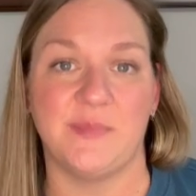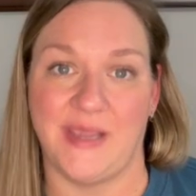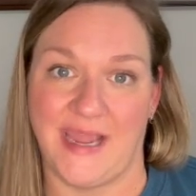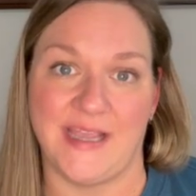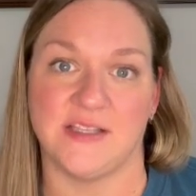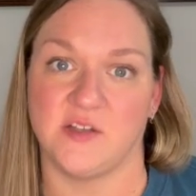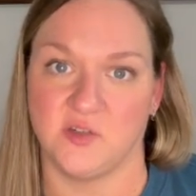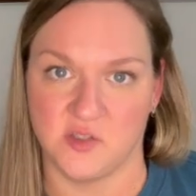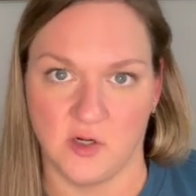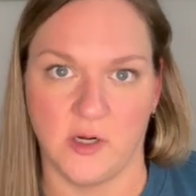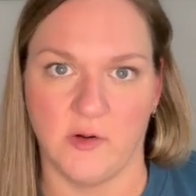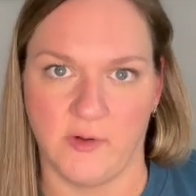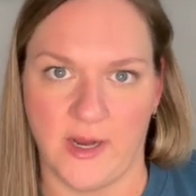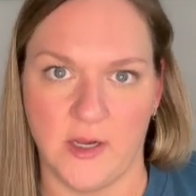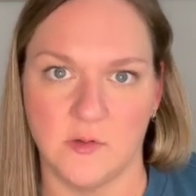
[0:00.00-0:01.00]
be answered
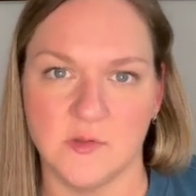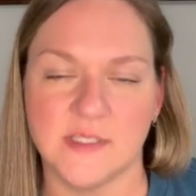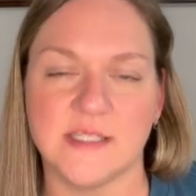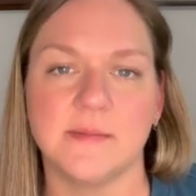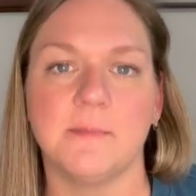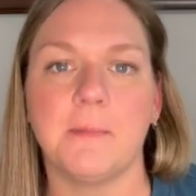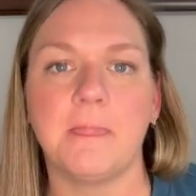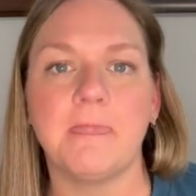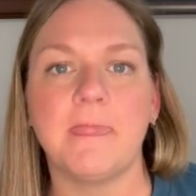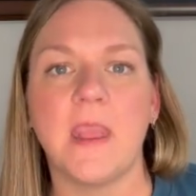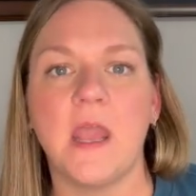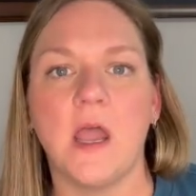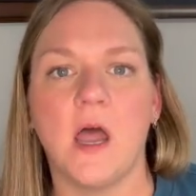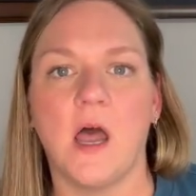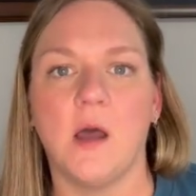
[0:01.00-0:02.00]
during rounds.
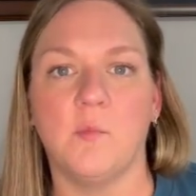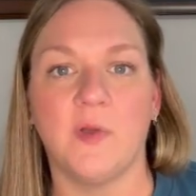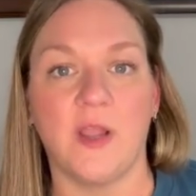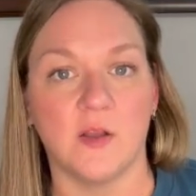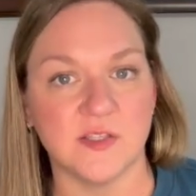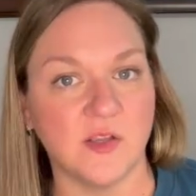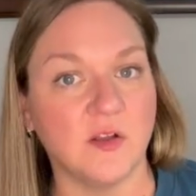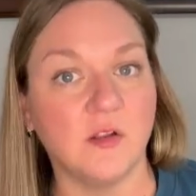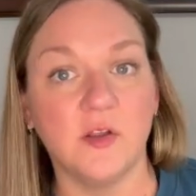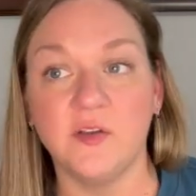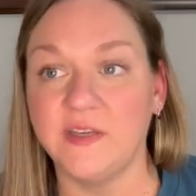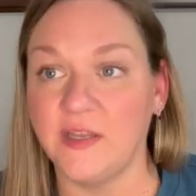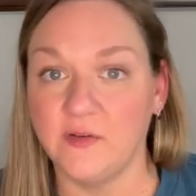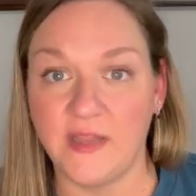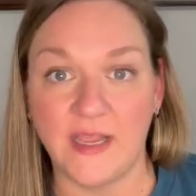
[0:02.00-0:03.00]
We also
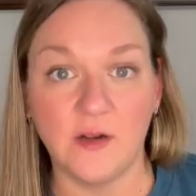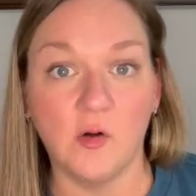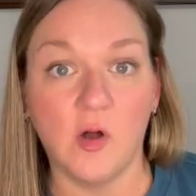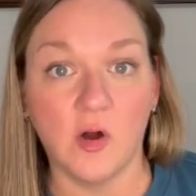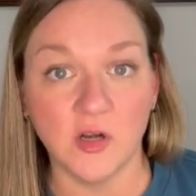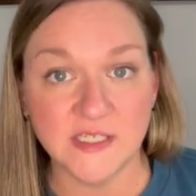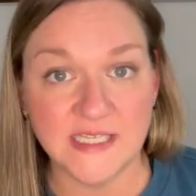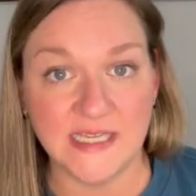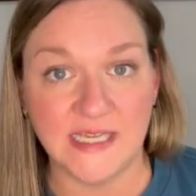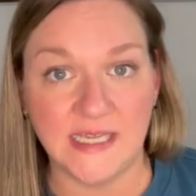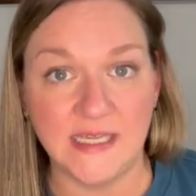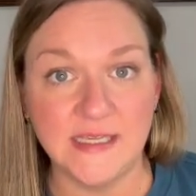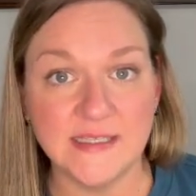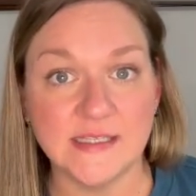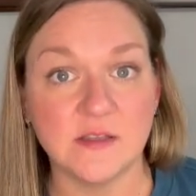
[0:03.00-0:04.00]
include neonatal
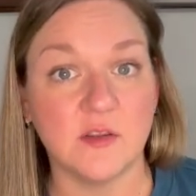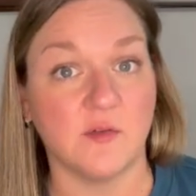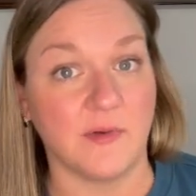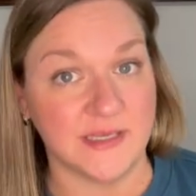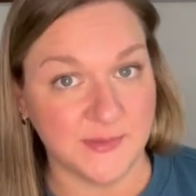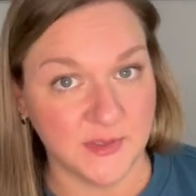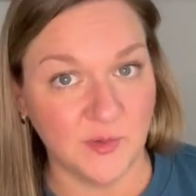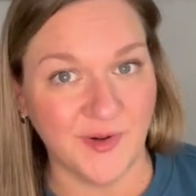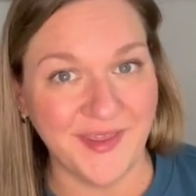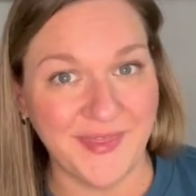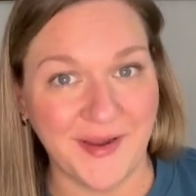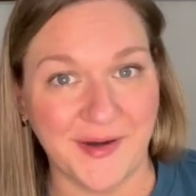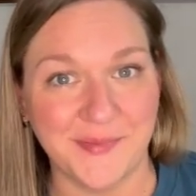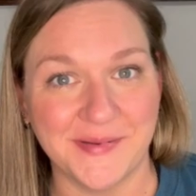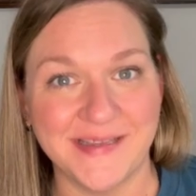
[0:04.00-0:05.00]
RTs, the respiratory
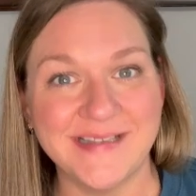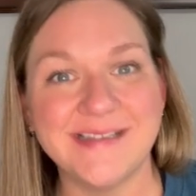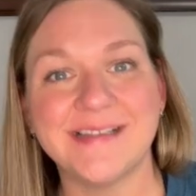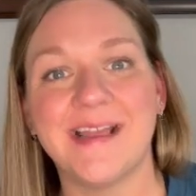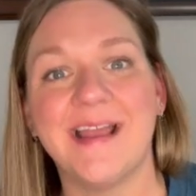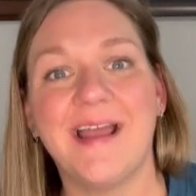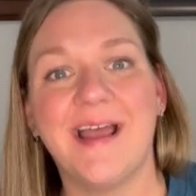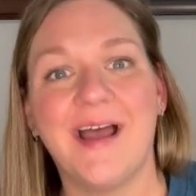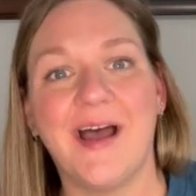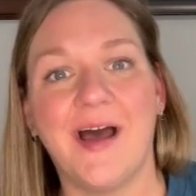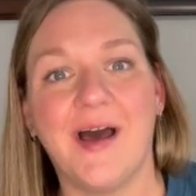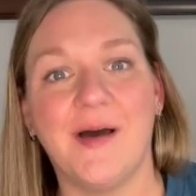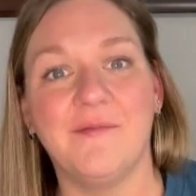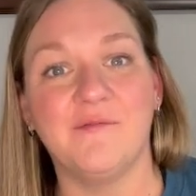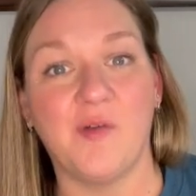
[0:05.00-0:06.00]
therapists,
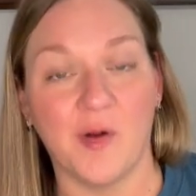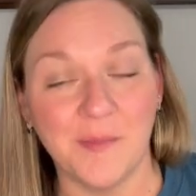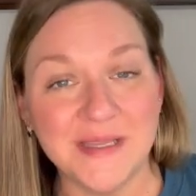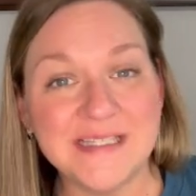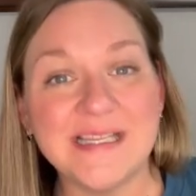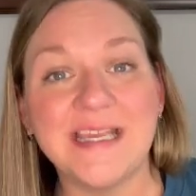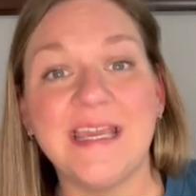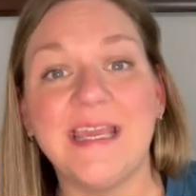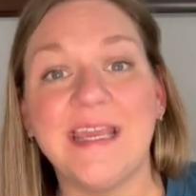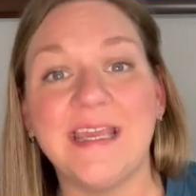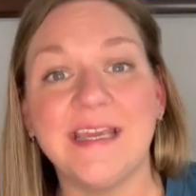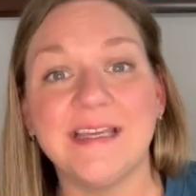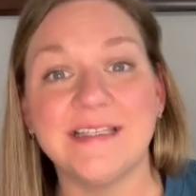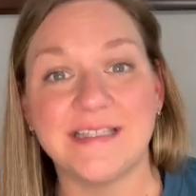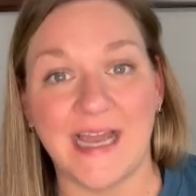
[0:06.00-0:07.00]

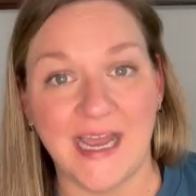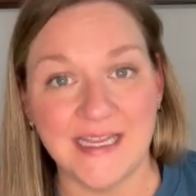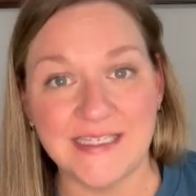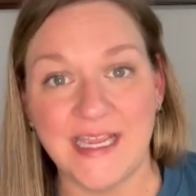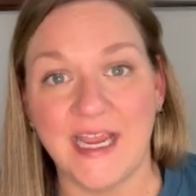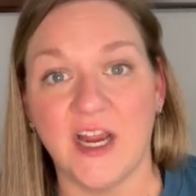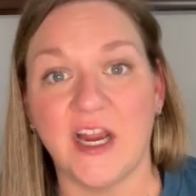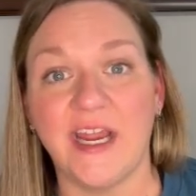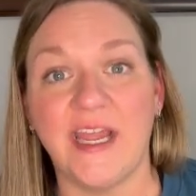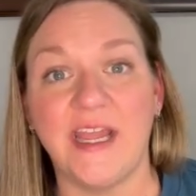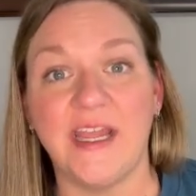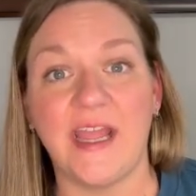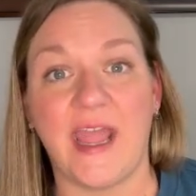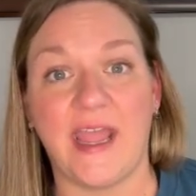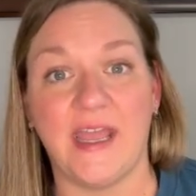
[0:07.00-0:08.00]
pharmacy,
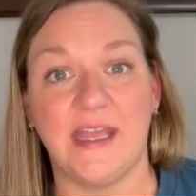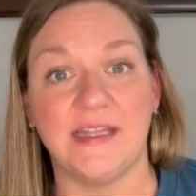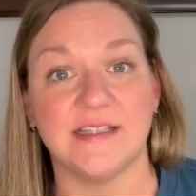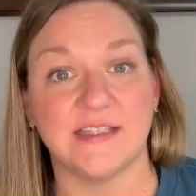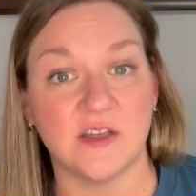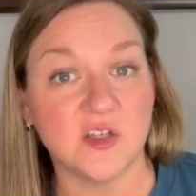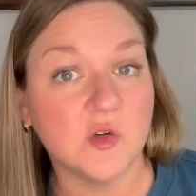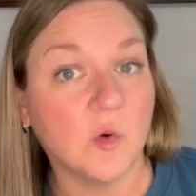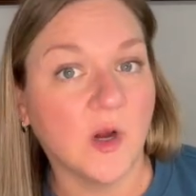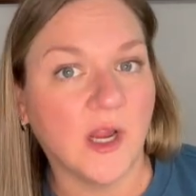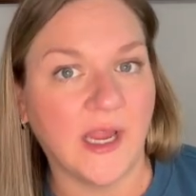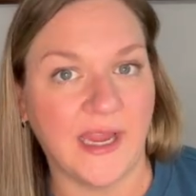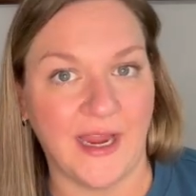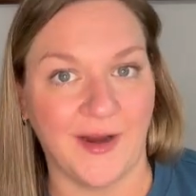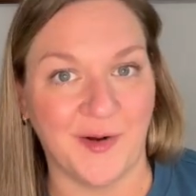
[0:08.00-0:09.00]
dietary, and social work
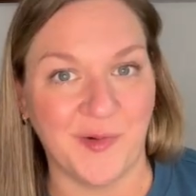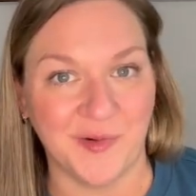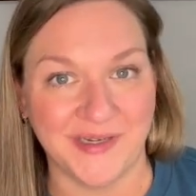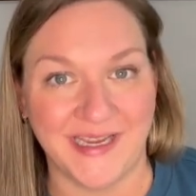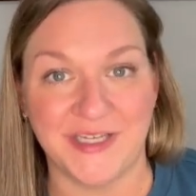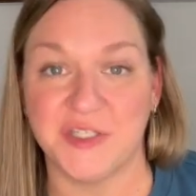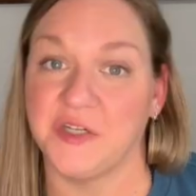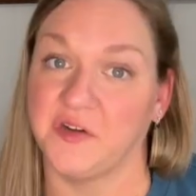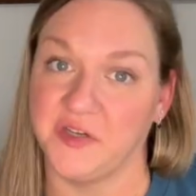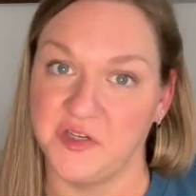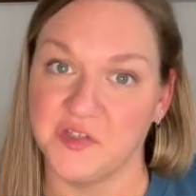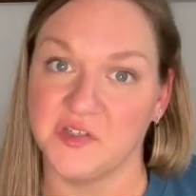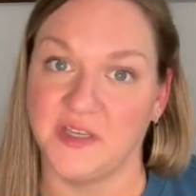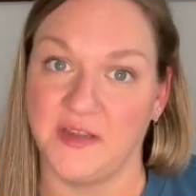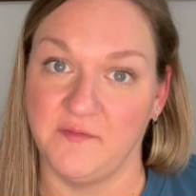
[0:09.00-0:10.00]
and care coordination are
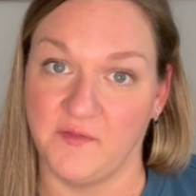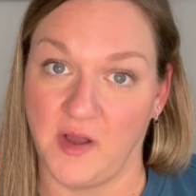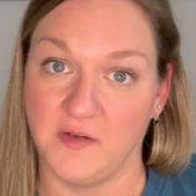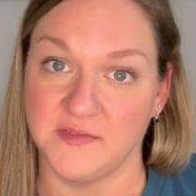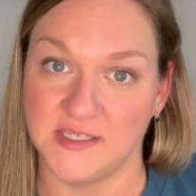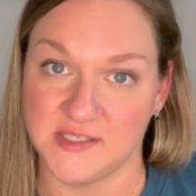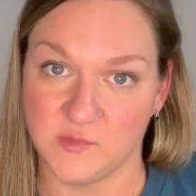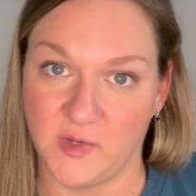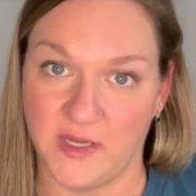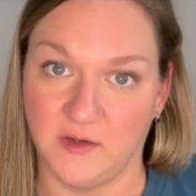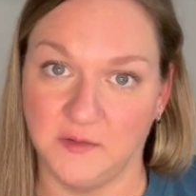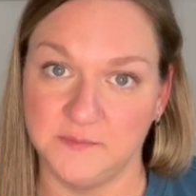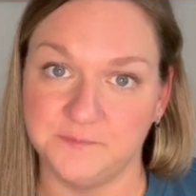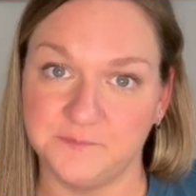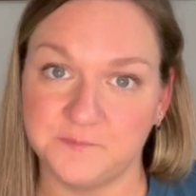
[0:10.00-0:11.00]
usually involved as
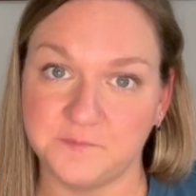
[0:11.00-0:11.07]
well.